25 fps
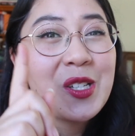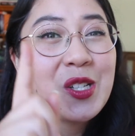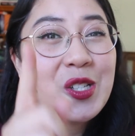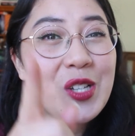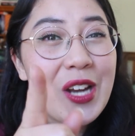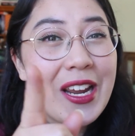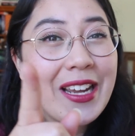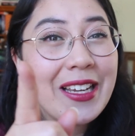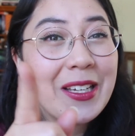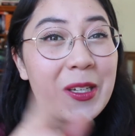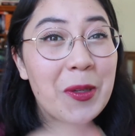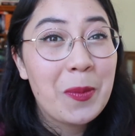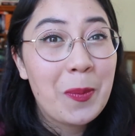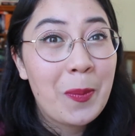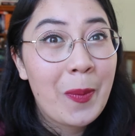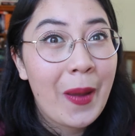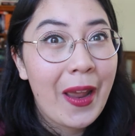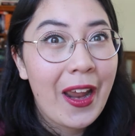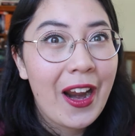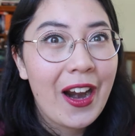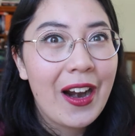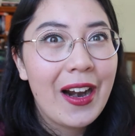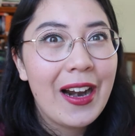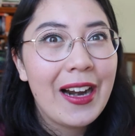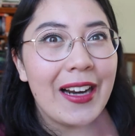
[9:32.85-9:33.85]
Jacob
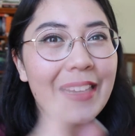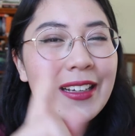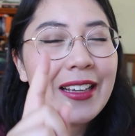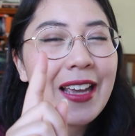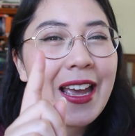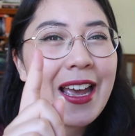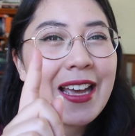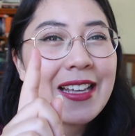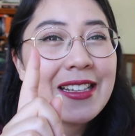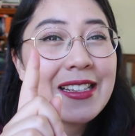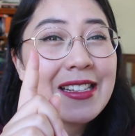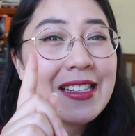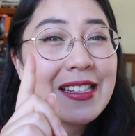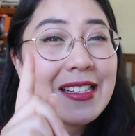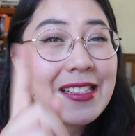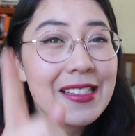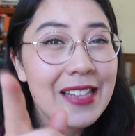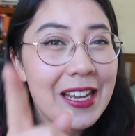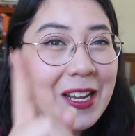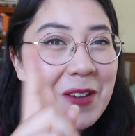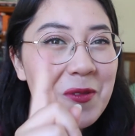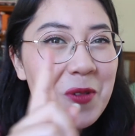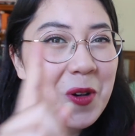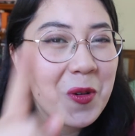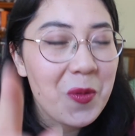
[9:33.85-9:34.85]
pairing and
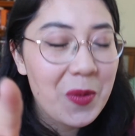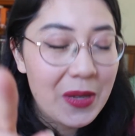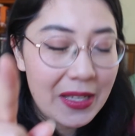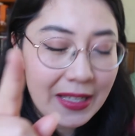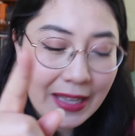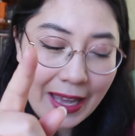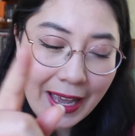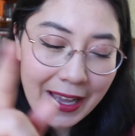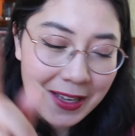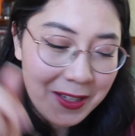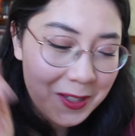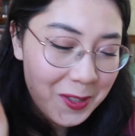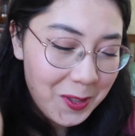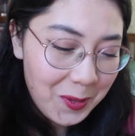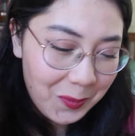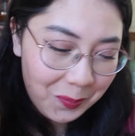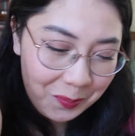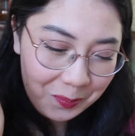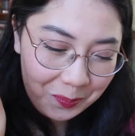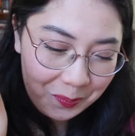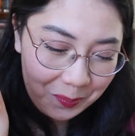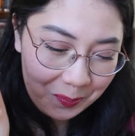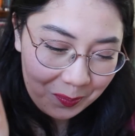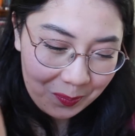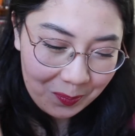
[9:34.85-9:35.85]
see what we get.
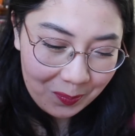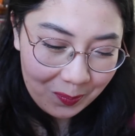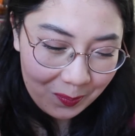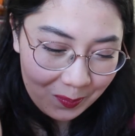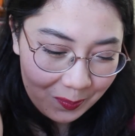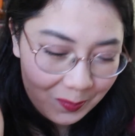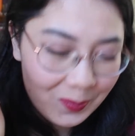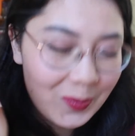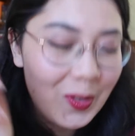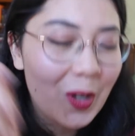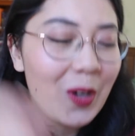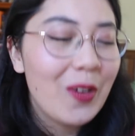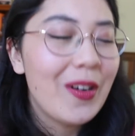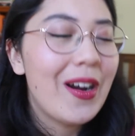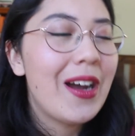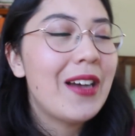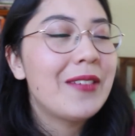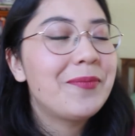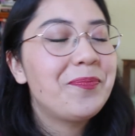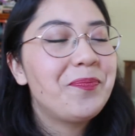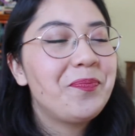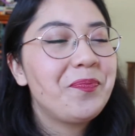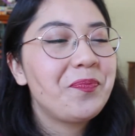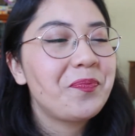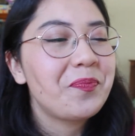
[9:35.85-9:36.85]
All
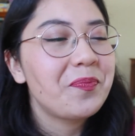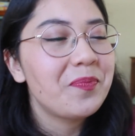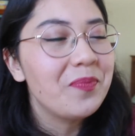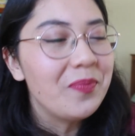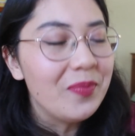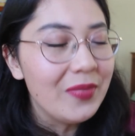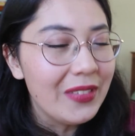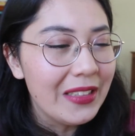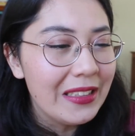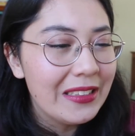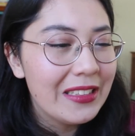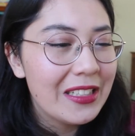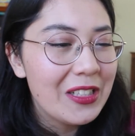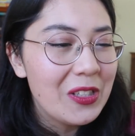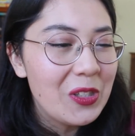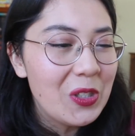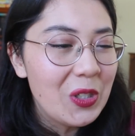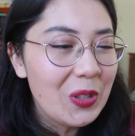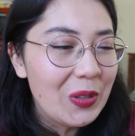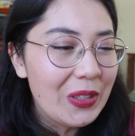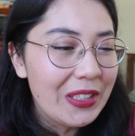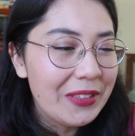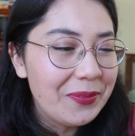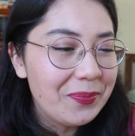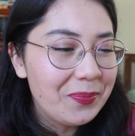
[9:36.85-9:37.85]
right, let's
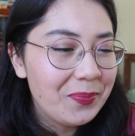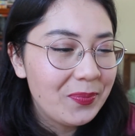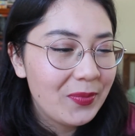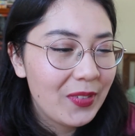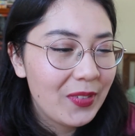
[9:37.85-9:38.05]
do it.